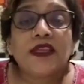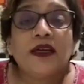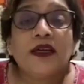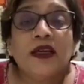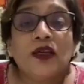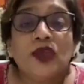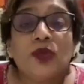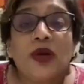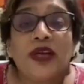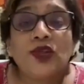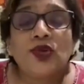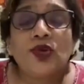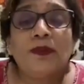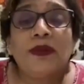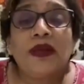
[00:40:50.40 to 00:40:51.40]
So once
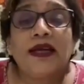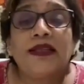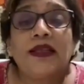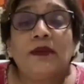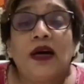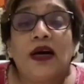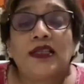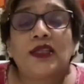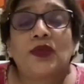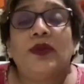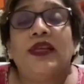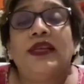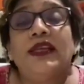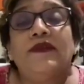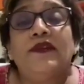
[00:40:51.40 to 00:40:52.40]
you apply the mask,
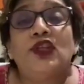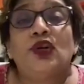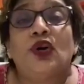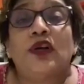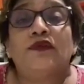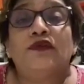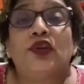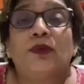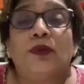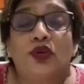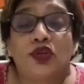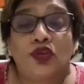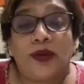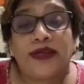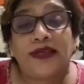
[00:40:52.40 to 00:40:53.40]
we leave it on for
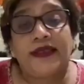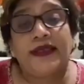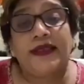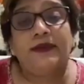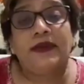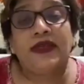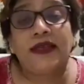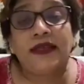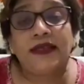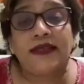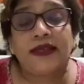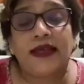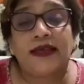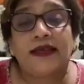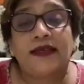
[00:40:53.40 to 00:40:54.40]
about 20 minutes,
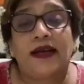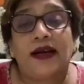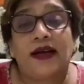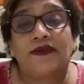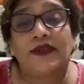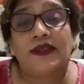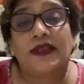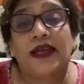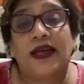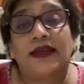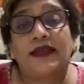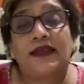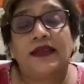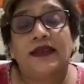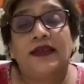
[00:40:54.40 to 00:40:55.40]
and after
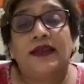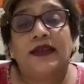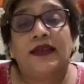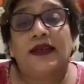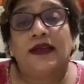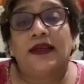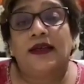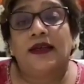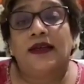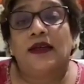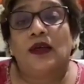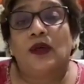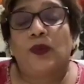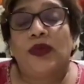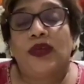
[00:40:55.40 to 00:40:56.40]
that
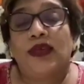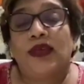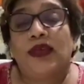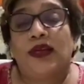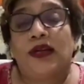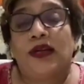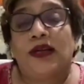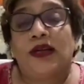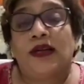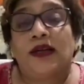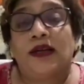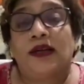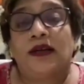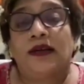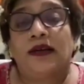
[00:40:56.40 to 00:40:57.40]
we
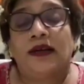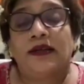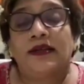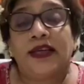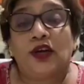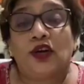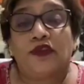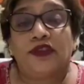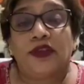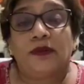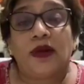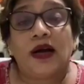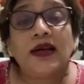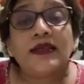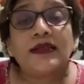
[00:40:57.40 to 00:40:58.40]
take off the
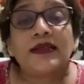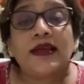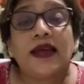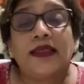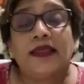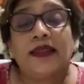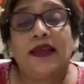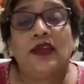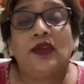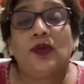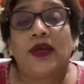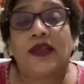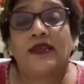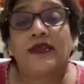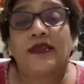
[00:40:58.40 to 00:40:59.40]
mask, and then you
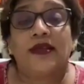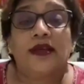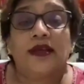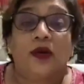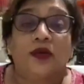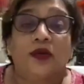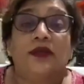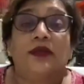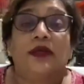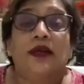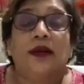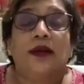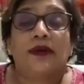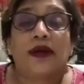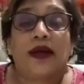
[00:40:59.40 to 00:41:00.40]
can see how
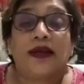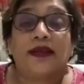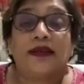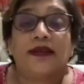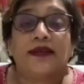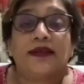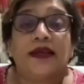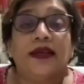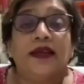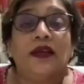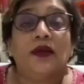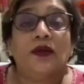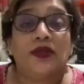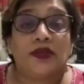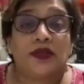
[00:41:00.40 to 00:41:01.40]
bright the skin
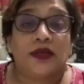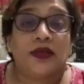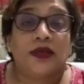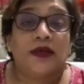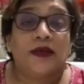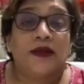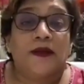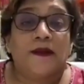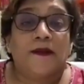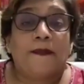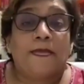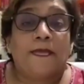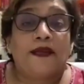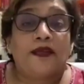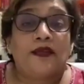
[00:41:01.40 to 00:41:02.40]
looks.
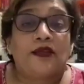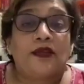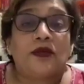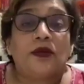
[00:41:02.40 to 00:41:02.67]
So